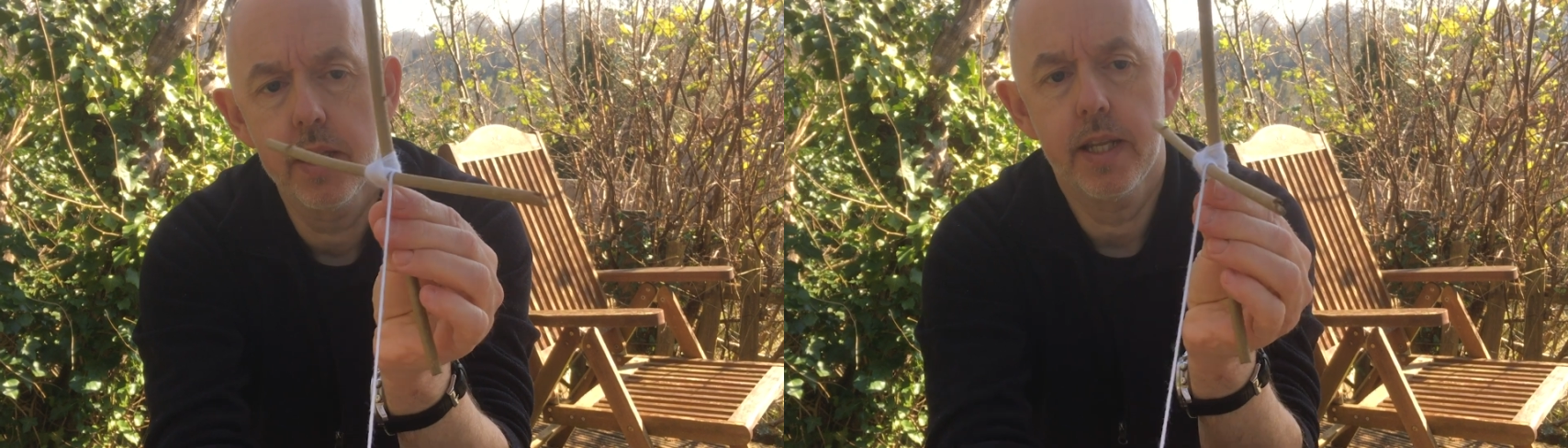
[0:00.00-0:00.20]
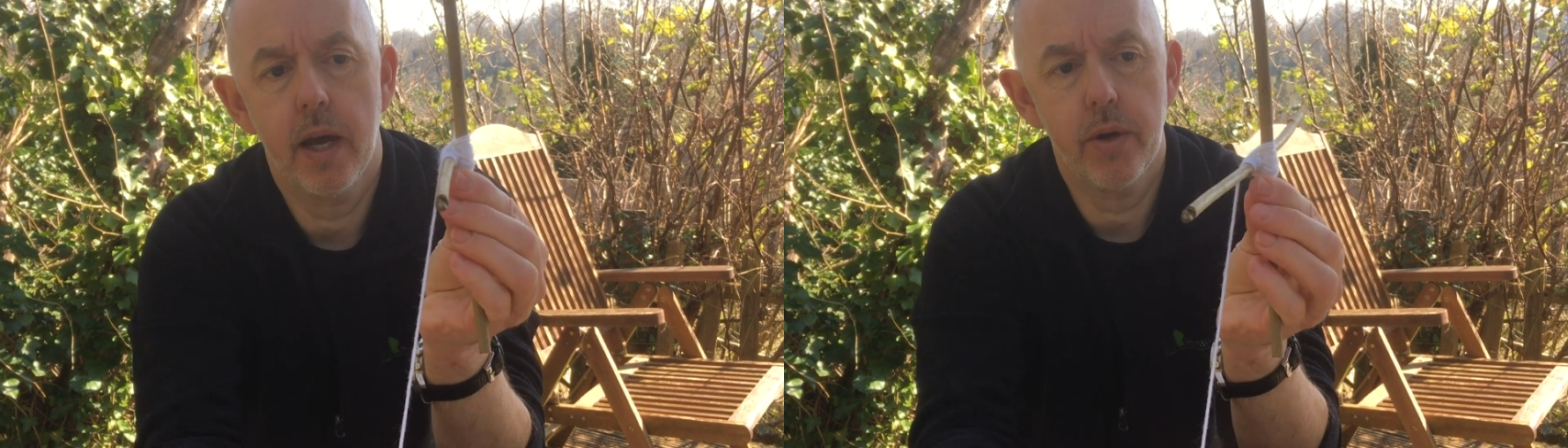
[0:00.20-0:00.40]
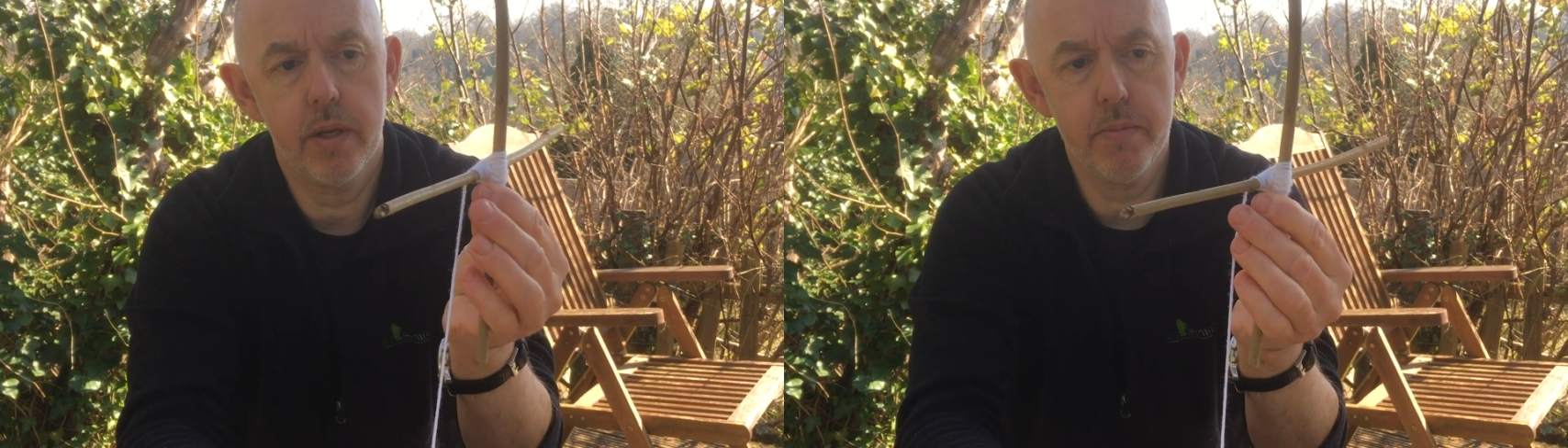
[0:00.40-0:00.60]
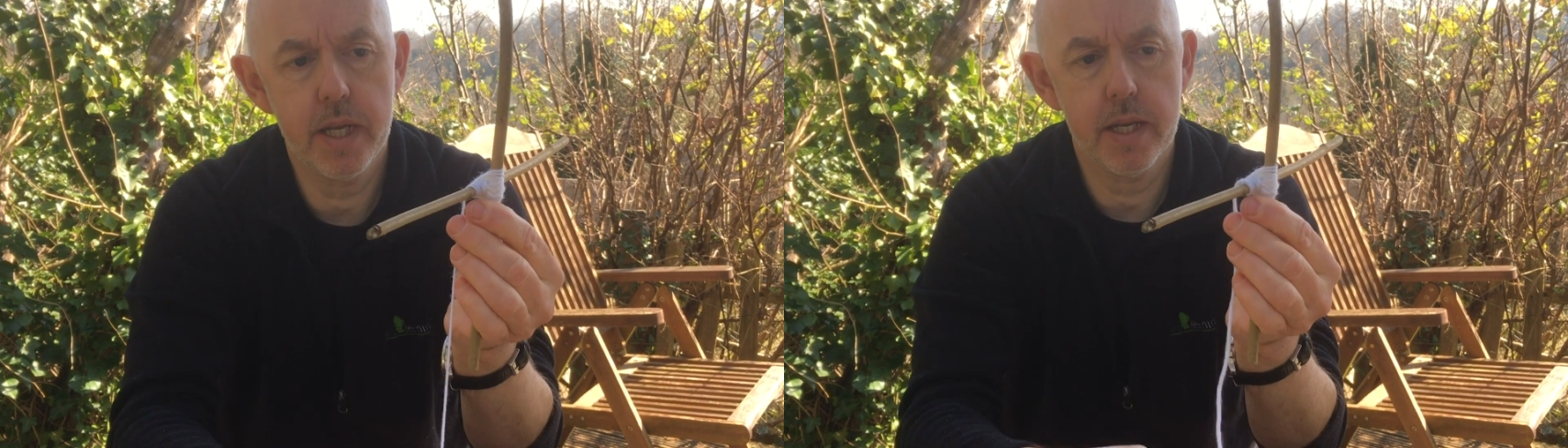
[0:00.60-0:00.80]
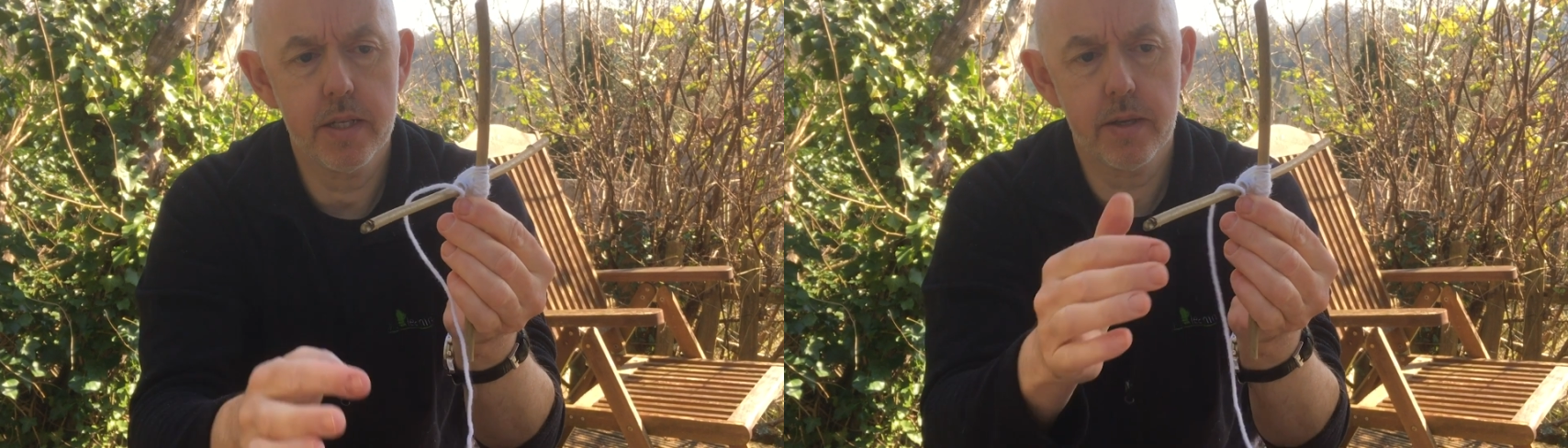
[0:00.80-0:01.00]
Now in a
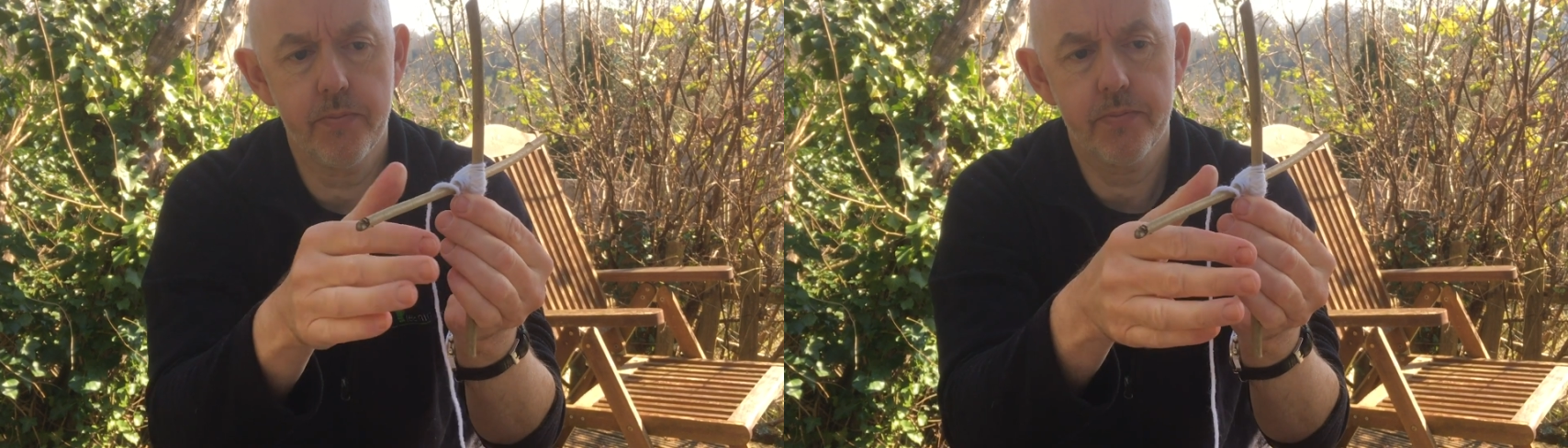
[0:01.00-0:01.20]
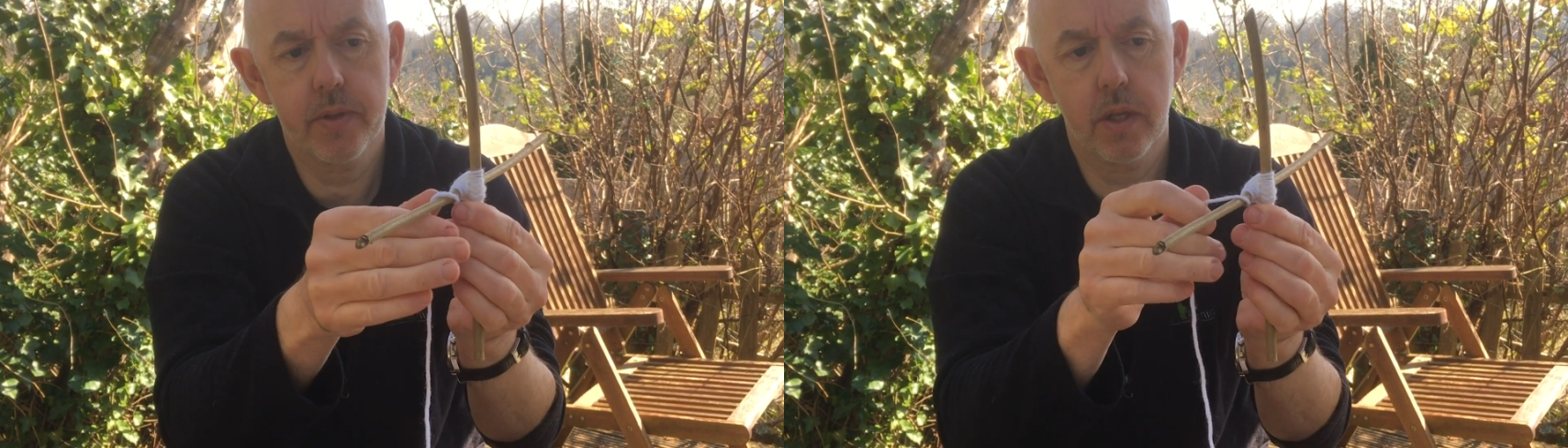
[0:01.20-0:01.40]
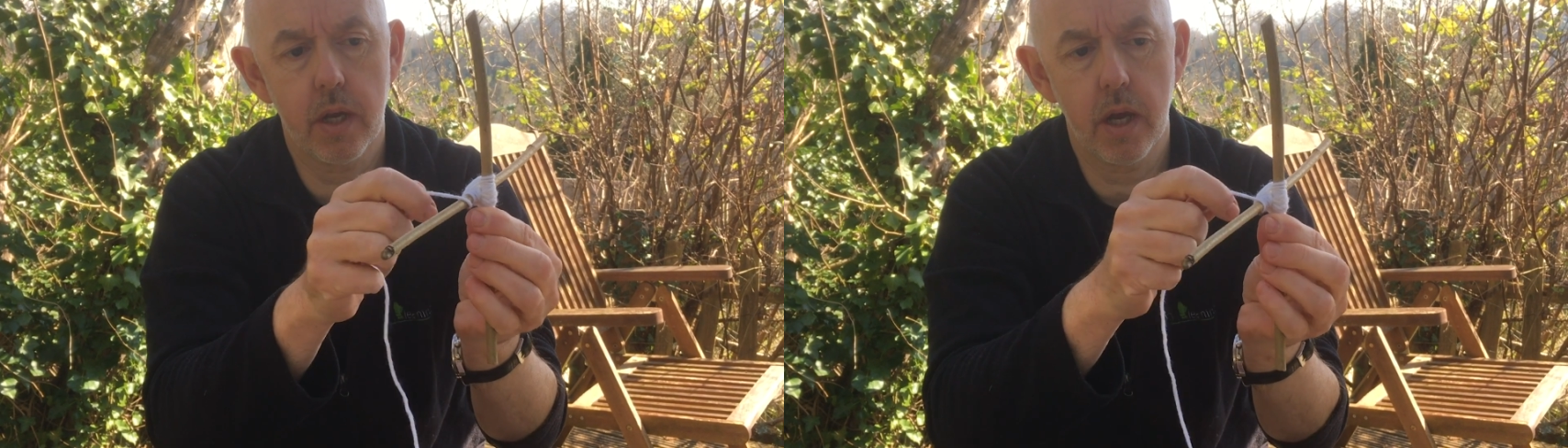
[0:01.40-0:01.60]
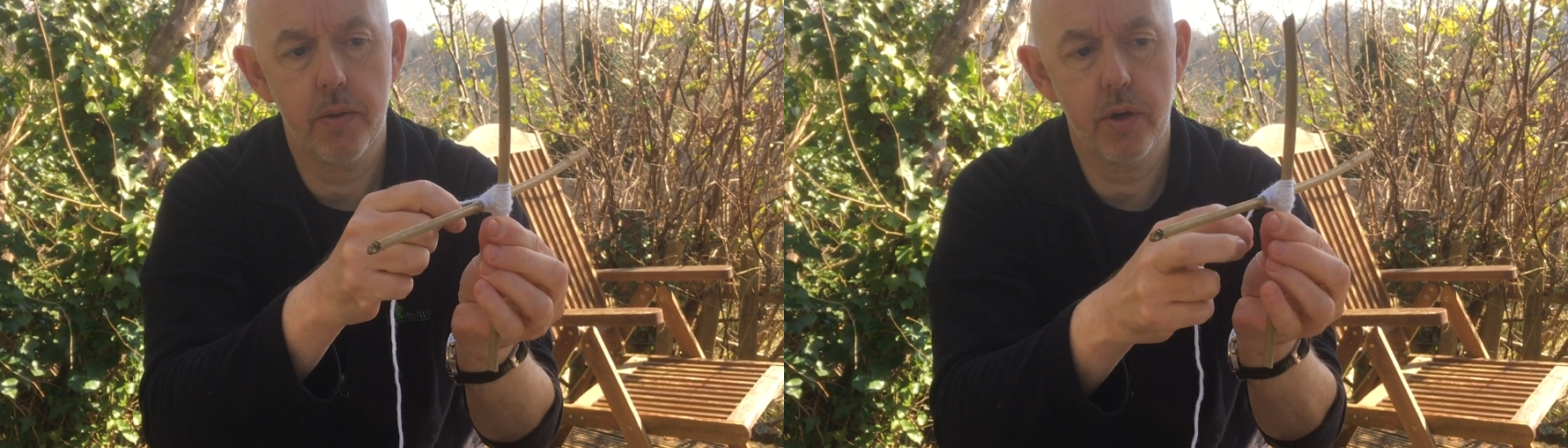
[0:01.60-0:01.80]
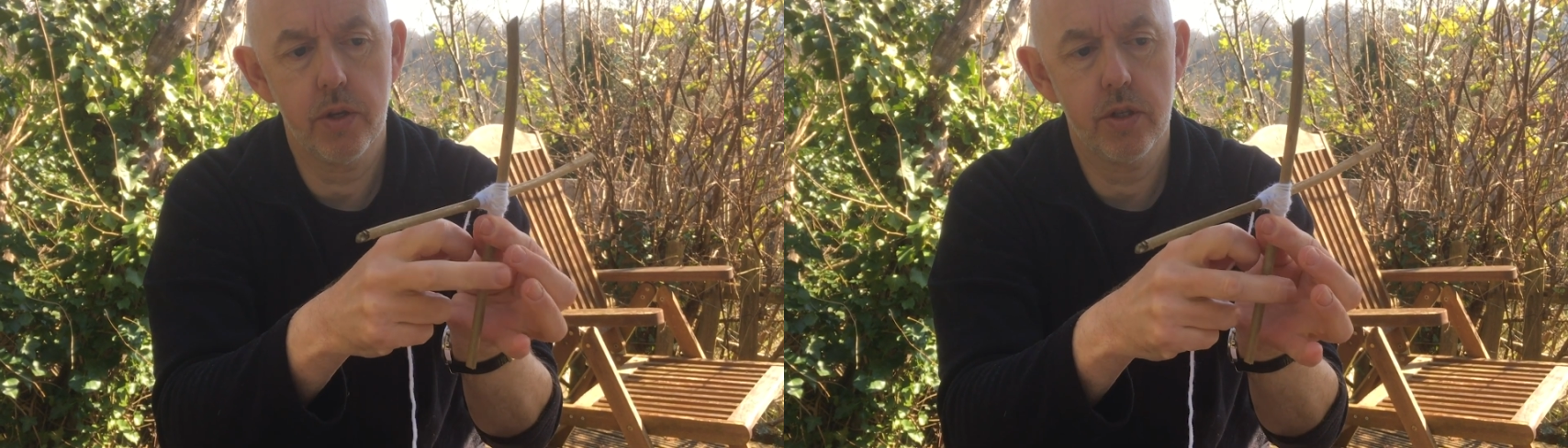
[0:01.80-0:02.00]
minute I'm going